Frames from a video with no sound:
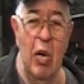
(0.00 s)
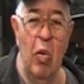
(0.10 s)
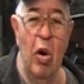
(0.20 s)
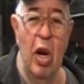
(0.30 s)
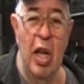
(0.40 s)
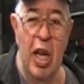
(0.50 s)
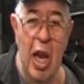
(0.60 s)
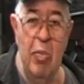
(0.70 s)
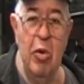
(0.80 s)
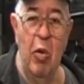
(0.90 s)
We're going to
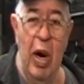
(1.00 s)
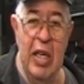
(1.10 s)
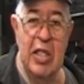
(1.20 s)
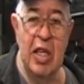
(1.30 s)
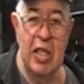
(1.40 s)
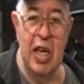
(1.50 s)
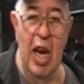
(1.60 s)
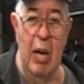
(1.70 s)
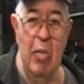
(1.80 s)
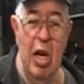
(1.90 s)
keep the rates the
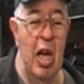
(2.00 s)
same.